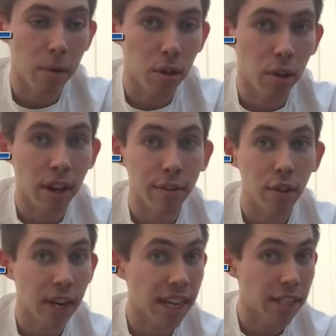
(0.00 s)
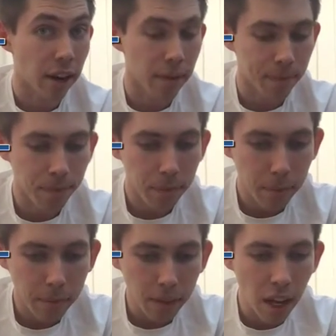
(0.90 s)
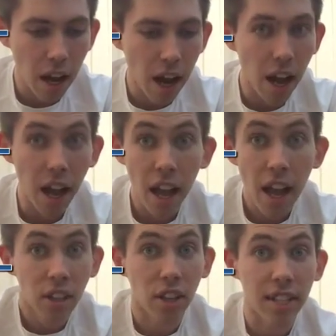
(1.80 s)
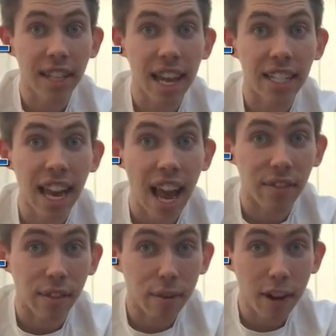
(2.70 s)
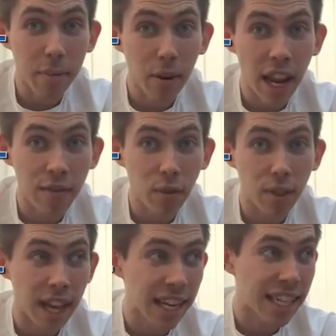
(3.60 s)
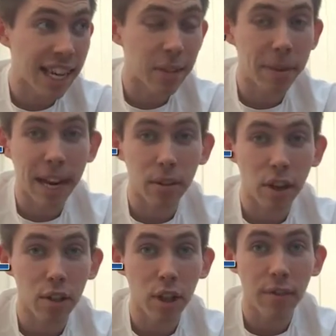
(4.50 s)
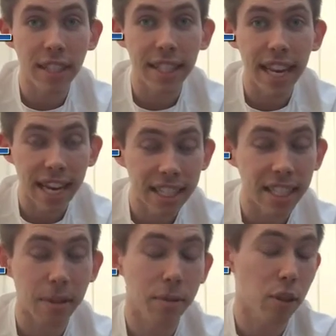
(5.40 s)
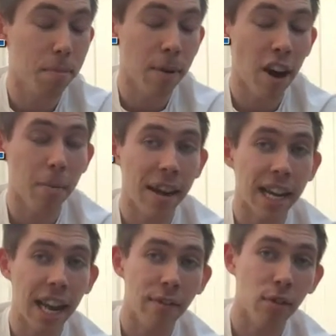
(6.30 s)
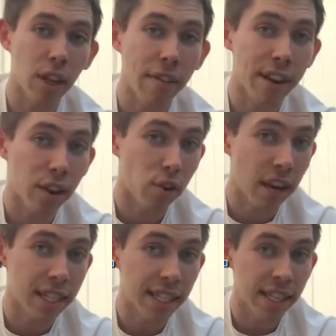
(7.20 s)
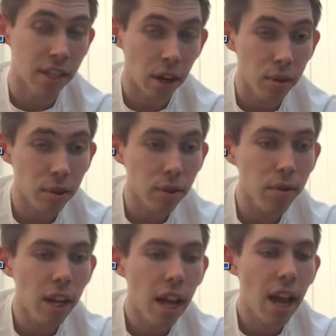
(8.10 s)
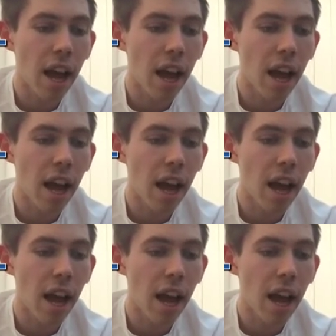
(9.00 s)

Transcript: which was only a few days ago. So as I said, yeah, I've done 3 more levels. That actually gives me now a total of 6 Super Mario Maker levels that I've now created in total.